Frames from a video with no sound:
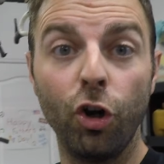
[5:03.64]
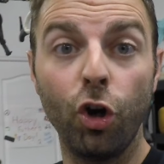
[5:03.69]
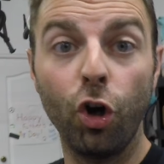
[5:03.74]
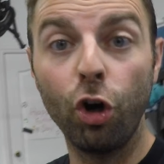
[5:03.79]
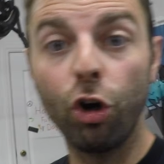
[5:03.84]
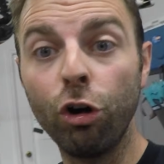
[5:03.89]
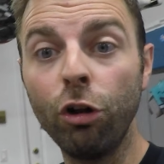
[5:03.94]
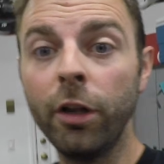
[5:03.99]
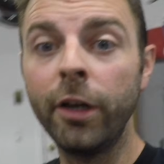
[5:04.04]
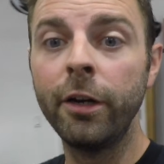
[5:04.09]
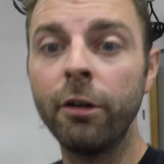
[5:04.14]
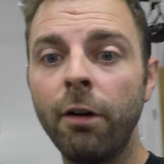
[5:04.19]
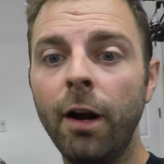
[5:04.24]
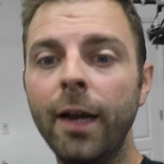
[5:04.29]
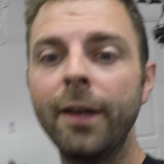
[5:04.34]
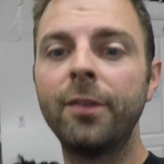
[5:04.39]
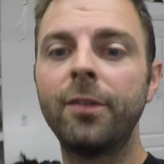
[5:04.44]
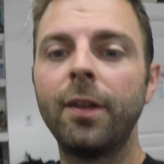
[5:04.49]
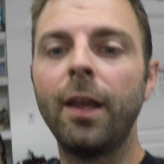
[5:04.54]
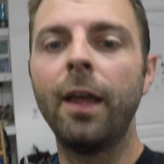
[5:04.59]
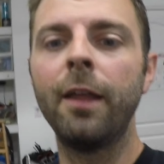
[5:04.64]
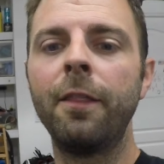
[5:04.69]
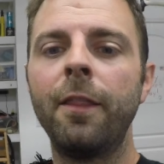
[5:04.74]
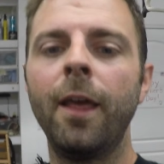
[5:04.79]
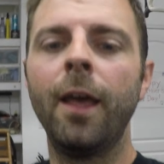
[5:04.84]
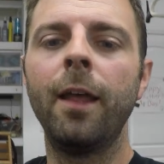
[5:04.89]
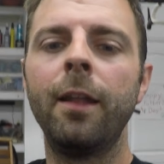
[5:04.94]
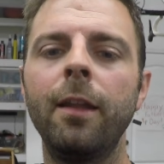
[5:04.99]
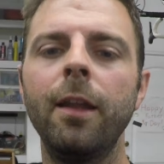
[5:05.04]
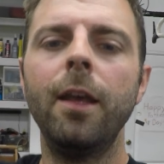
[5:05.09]
Earlier I said
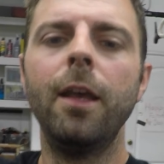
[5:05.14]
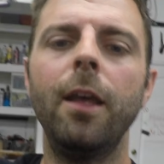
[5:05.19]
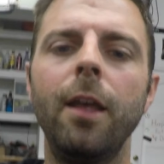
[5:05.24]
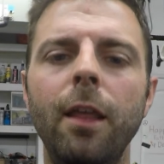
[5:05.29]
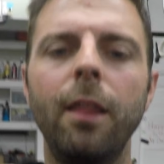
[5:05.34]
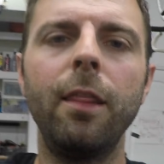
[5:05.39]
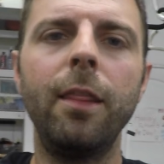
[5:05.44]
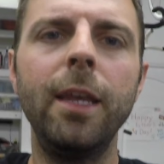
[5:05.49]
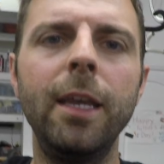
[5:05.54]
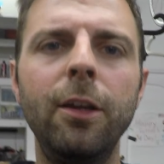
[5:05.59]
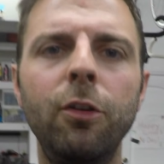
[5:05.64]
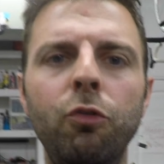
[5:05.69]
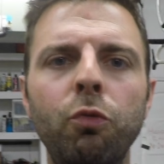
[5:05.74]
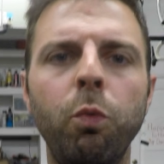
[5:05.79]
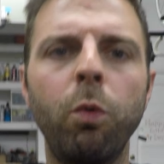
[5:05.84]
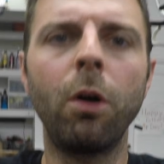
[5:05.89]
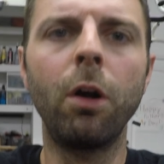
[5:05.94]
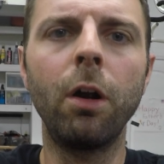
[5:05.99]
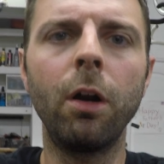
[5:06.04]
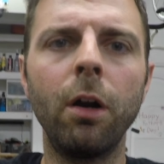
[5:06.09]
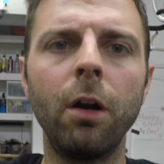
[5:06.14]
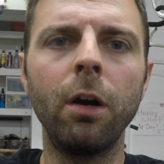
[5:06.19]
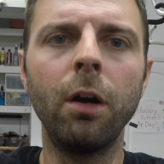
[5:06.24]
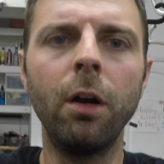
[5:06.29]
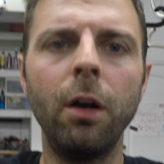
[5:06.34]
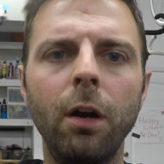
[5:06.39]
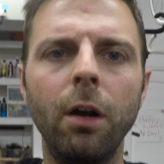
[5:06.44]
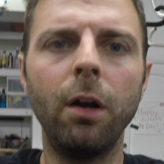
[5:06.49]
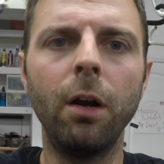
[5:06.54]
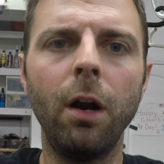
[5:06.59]
that these
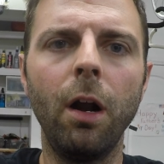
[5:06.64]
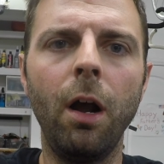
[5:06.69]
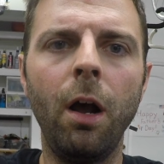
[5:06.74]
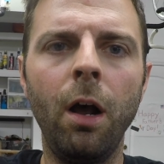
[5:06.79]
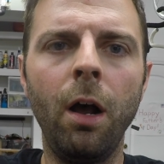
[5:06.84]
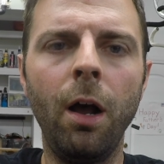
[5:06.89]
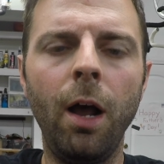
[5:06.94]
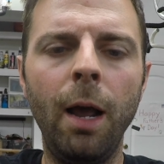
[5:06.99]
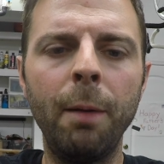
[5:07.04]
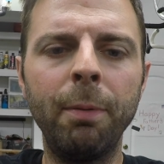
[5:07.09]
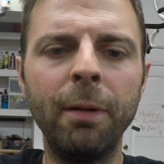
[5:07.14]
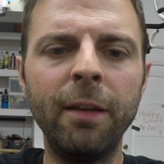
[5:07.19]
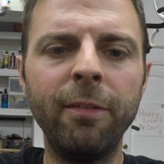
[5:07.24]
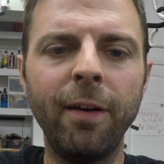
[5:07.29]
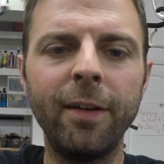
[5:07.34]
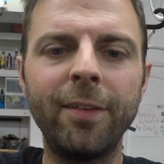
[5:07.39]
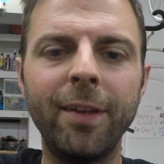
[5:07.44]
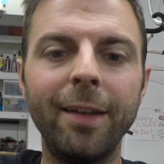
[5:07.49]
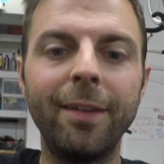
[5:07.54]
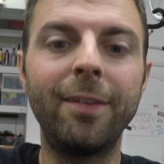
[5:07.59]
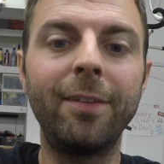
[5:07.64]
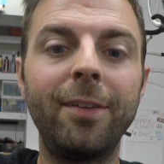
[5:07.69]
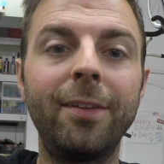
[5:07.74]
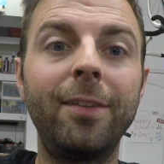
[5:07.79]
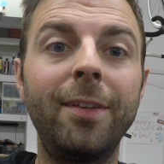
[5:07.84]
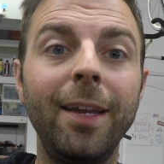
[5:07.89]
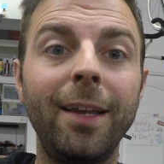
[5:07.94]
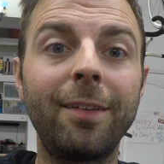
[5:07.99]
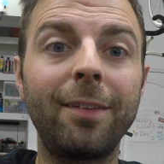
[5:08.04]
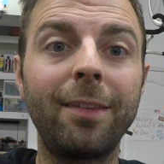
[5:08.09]
were, I believe I said
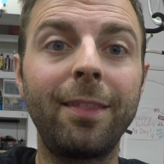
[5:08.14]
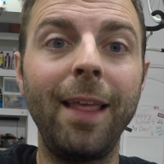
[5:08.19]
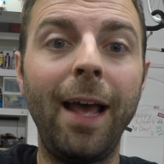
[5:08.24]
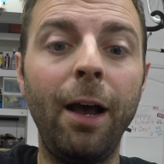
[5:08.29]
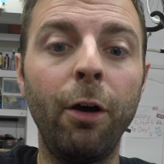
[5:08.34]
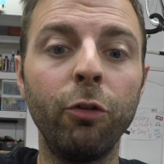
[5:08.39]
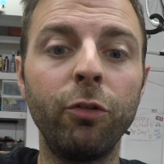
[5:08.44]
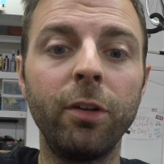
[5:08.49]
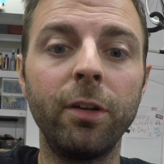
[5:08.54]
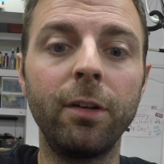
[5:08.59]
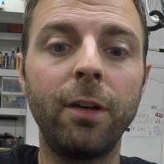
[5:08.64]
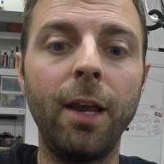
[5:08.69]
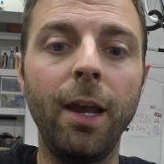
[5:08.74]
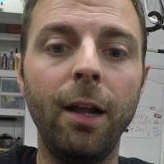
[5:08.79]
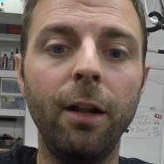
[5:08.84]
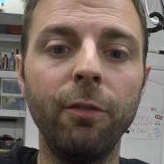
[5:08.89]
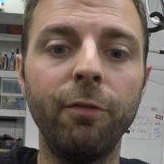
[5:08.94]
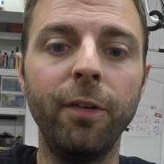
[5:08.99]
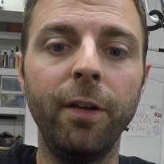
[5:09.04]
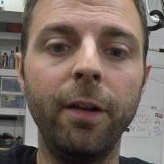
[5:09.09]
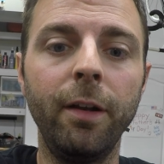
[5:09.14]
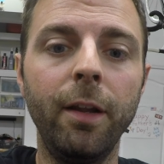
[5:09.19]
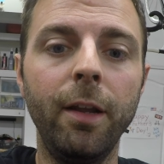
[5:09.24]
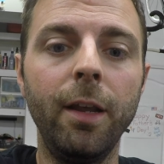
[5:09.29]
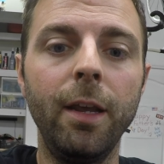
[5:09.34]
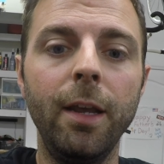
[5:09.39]
6,000 Kelvin.